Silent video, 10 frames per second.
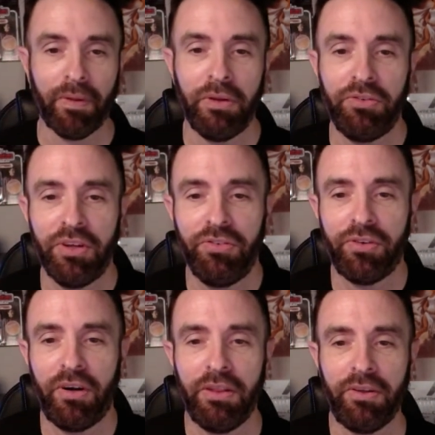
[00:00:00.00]
When that chase
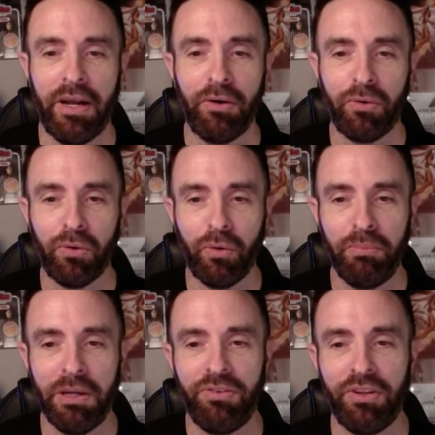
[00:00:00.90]
started, I thought how cool it
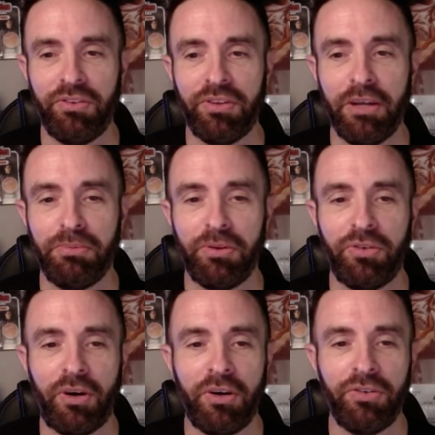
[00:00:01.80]
would be to see a seismic
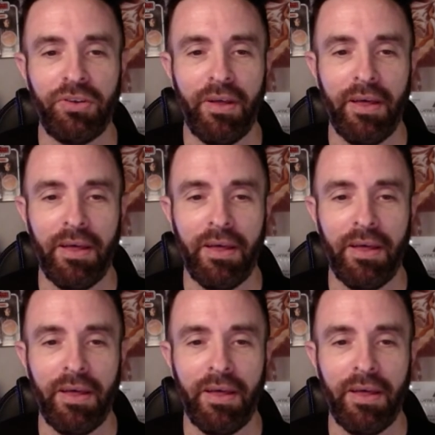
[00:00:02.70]
charge.